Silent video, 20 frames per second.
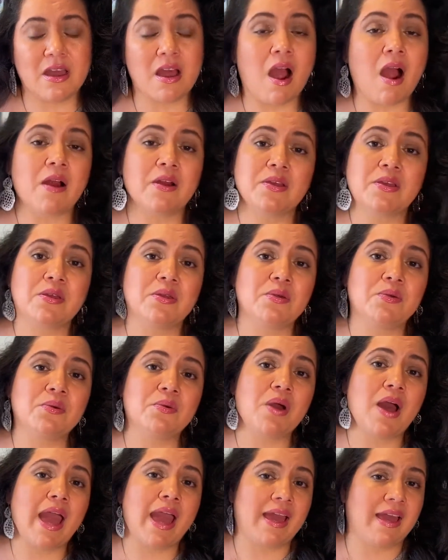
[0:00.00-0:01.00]
Are you
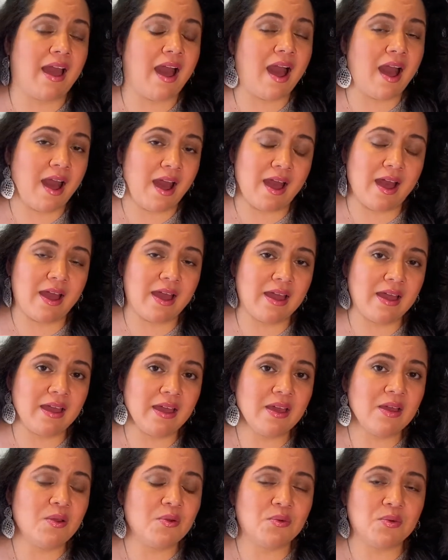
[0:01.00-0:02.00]
a high
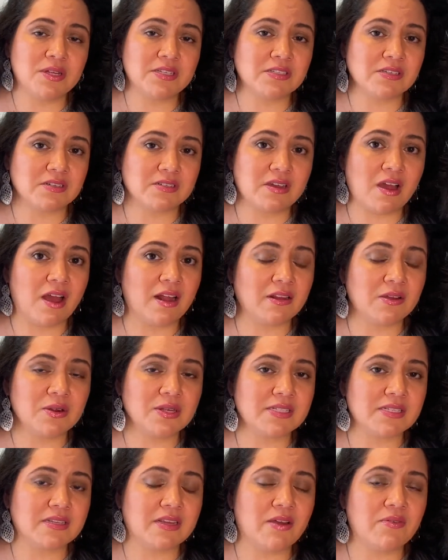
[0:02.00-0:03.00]
risk
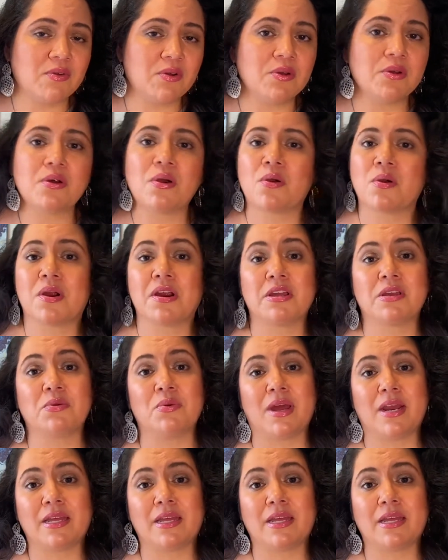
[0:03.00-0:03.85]
tolerance level, or are you at a